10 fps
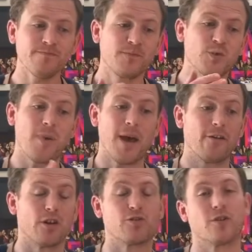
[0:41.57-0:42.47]
to pair
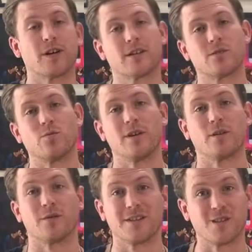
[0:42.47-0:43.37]
our drinks with
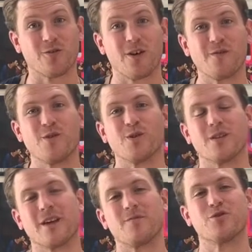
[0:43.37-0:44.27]
obviously the great food that
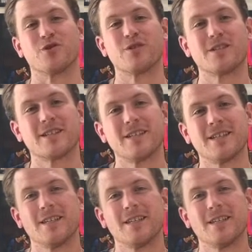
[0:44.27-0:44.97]
they produce.